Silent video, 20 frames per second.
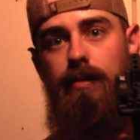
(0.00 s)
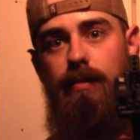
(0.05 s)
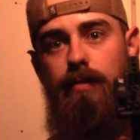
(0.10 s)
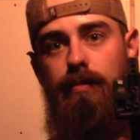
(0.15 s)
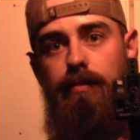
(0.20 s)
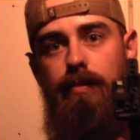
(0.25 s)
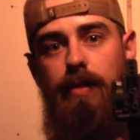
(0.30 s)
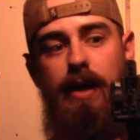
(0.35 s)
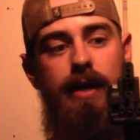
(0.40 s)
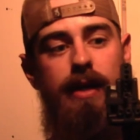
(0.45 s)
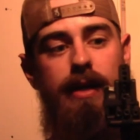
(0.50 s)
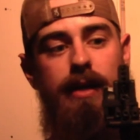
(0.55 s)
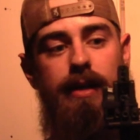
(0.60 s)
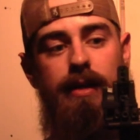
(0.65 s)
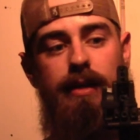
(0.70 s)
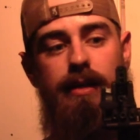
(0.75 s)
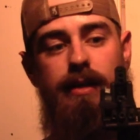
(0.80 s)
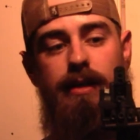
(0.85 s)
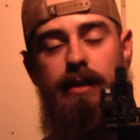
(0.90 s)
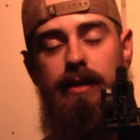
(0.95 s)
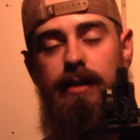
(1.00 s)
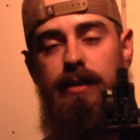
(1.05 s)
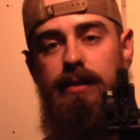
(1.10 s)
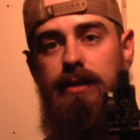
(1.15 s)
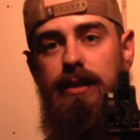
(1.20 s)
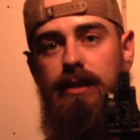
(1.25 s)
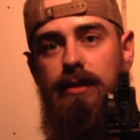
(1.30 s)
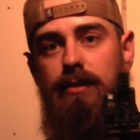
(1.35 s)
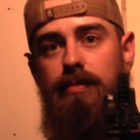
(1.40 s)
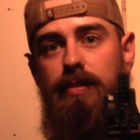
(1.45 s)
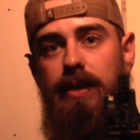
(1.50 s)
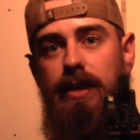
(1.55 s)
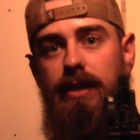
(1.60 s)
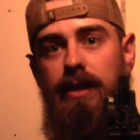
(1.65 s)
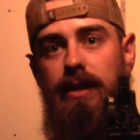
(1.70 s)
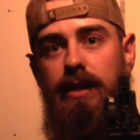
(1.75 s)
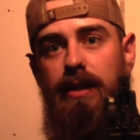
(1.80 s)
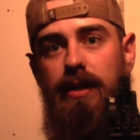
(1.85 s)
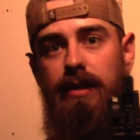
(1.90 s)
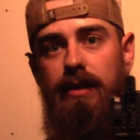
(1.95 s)
my single pin
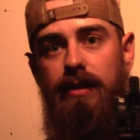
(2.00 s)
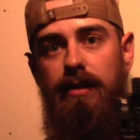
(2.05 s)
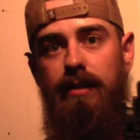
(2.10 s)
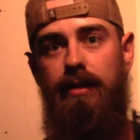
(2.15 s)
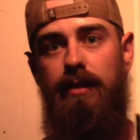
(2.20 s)
here,